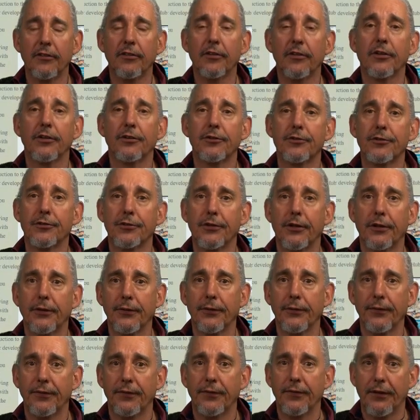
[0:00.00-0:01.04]
to
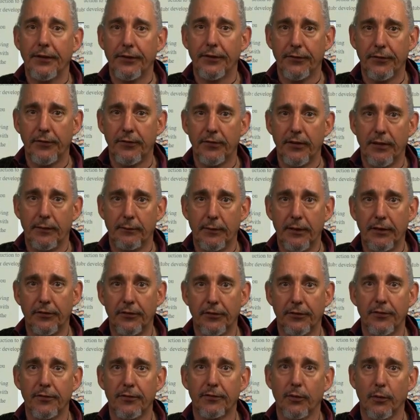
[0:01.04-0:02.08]
control those
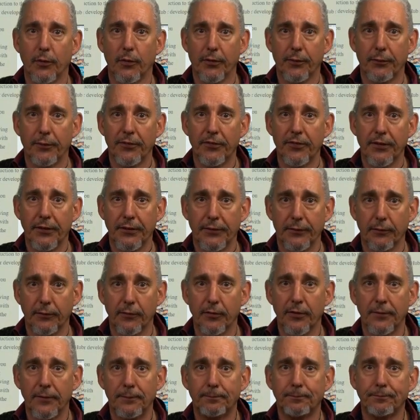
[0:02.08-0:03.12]
images for
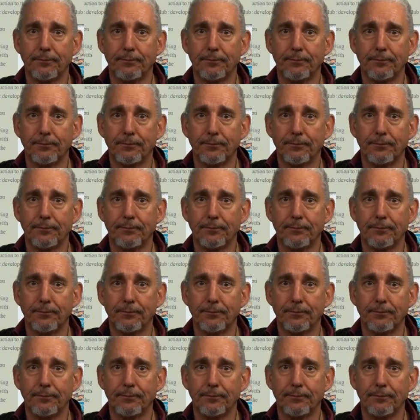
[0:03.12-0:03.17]
themselves.